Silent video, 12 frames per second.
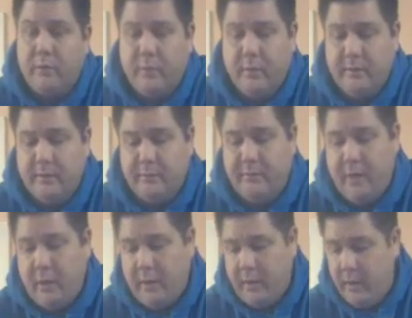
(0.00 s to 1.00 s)
So this is
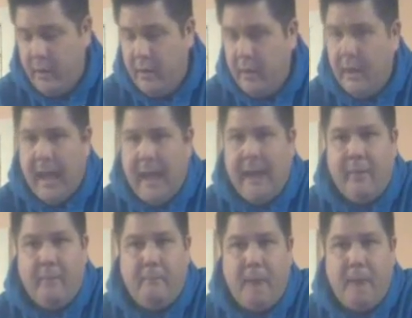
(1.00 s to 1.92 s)
very out of the